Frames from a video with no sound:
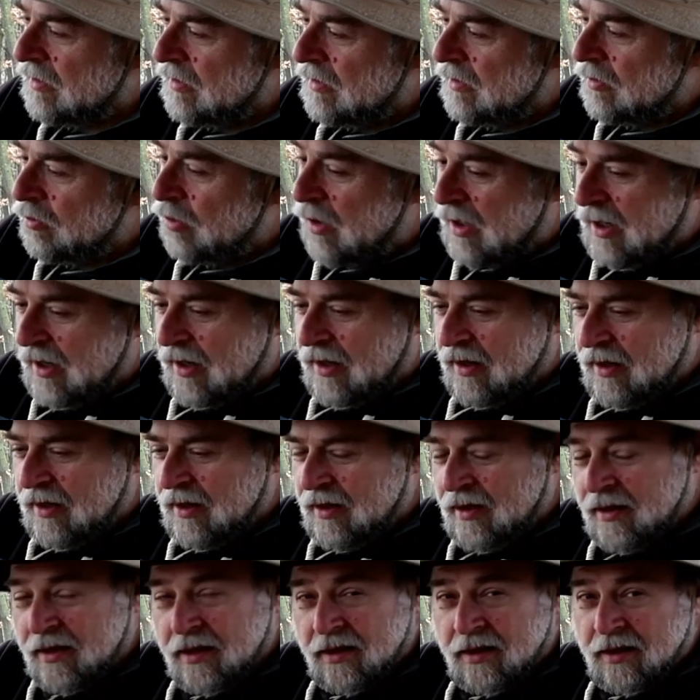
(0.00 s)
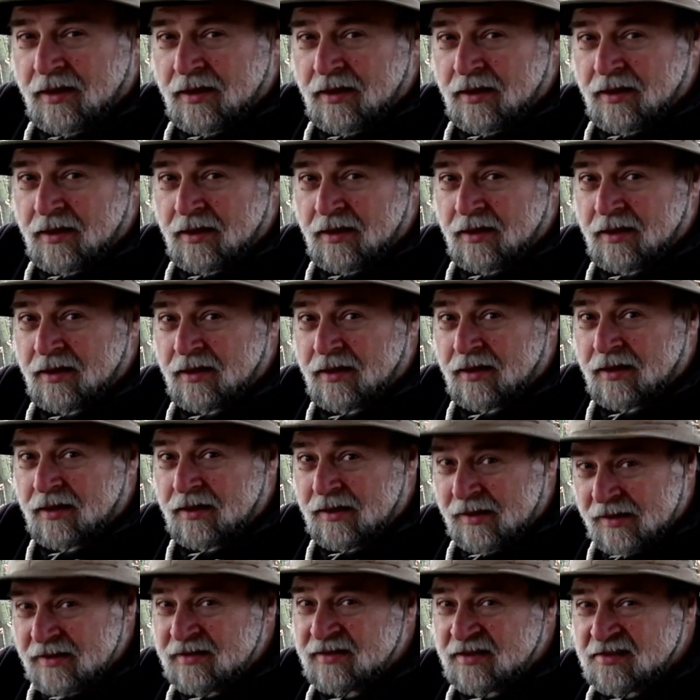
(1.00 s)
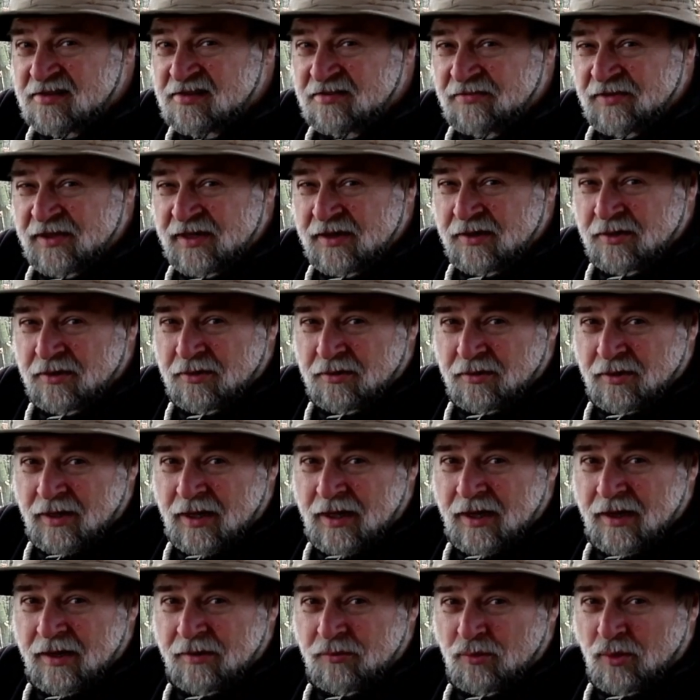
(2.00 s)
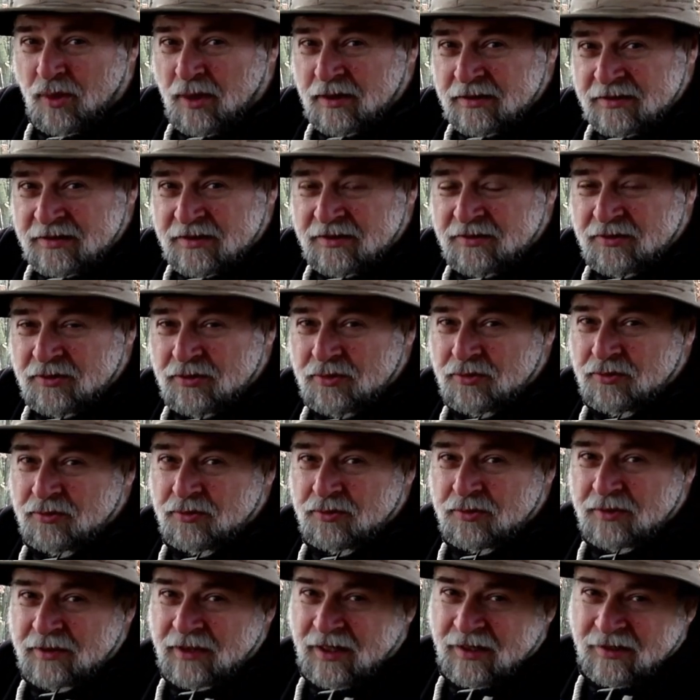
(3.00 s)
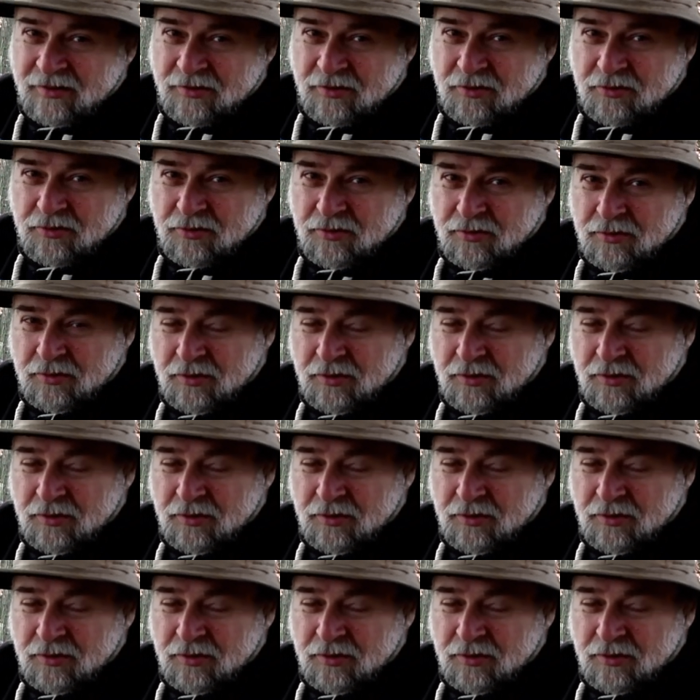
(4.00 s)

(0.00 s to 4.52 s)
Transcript: Well, in this video I want to tell you